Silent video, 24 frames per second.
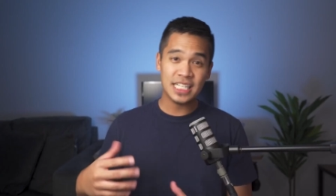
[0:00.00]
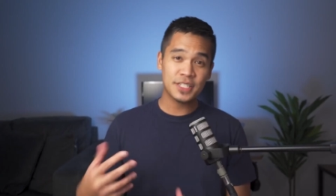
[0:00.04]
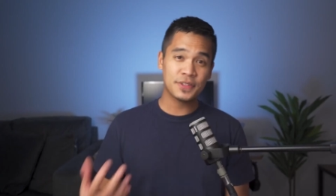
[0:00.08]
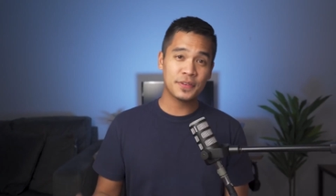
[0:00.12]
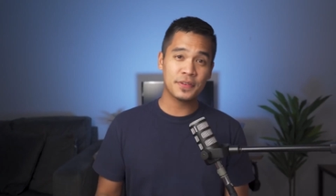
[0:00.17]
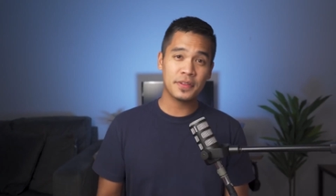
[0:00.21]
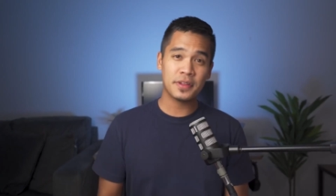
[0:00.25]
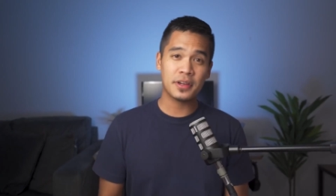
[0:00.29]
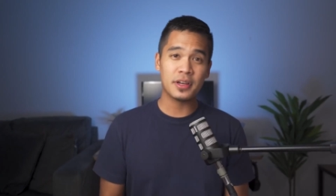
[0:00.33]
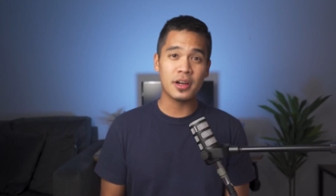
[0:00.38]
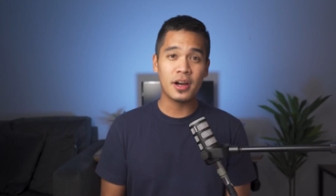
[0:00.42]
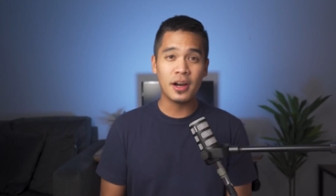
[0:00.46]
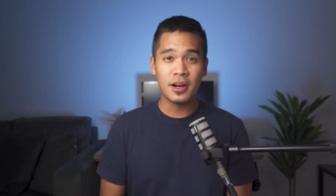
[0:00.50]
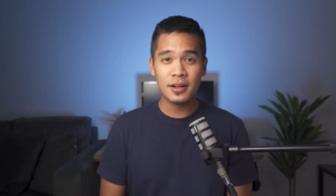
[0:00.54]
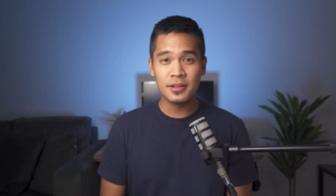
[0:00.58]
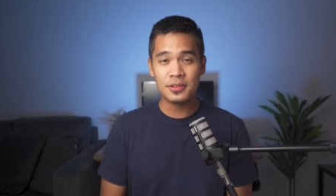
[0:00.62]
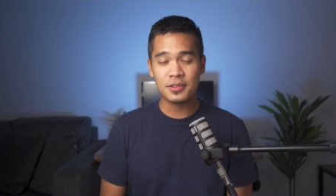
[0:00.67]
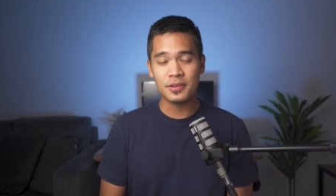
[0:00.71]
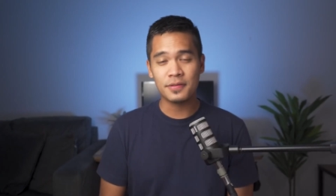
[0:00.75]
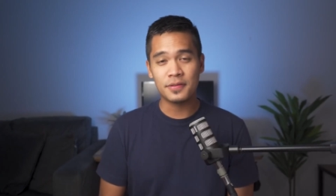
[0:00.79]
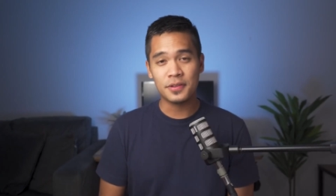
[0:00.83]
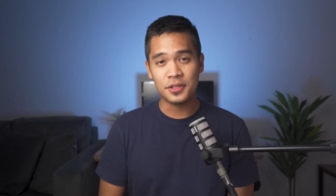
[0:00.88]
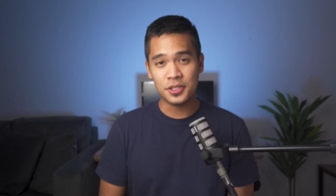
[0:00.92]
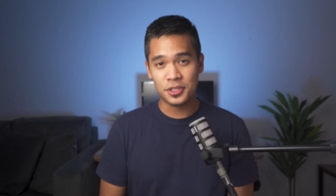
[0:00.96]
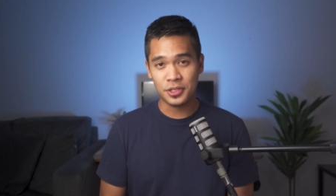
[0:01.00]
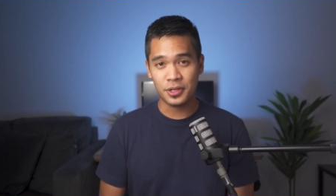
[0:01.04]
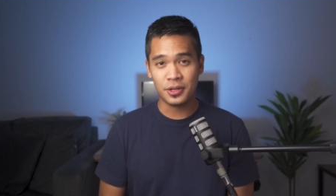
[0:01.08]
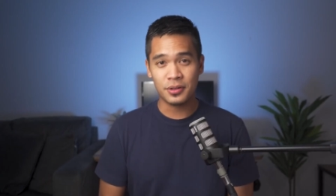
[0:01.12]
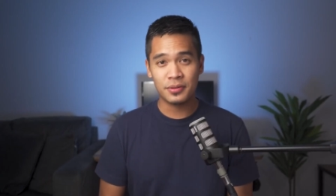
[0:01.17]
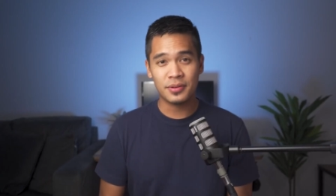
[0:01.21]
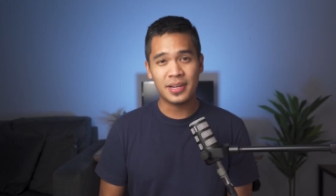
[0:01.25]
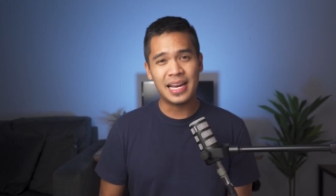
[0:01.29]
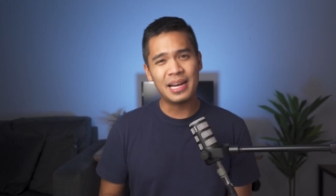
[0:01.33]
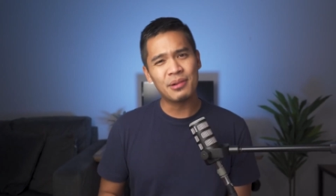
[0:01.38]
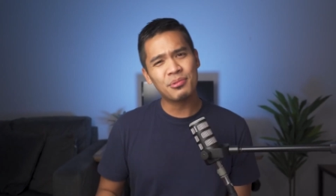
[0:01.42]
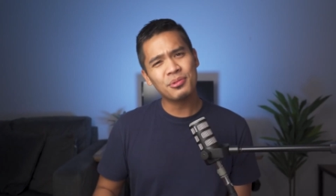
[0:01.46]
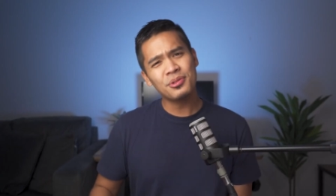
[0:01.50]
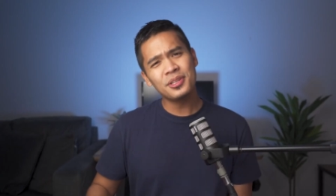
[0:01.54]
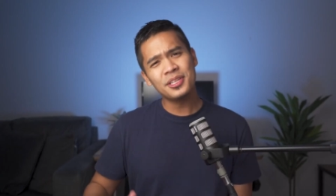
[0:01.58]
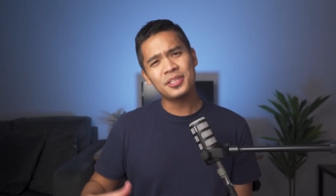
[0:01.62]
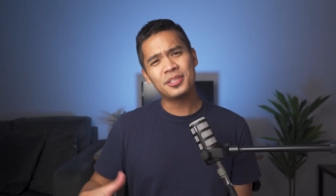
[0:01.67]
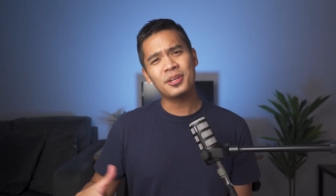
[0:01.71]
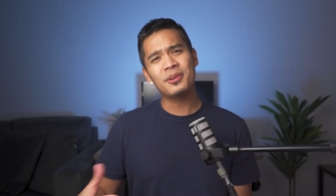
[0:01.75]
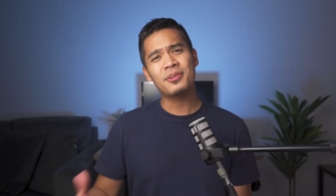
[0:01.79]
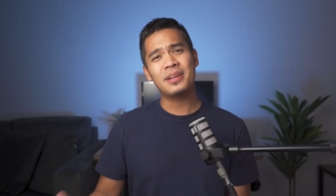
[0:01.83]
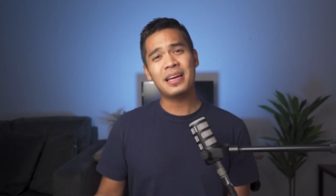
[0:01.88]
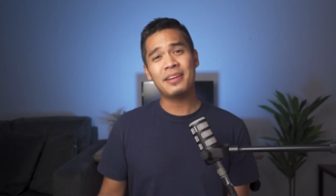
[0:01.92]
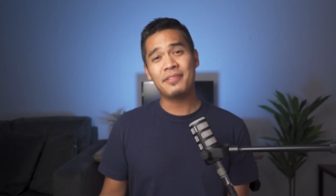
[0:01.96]
As for the cons of the shirt, I really
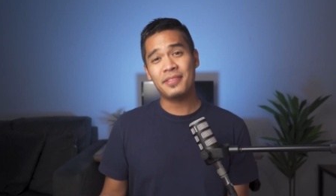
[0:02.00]
don't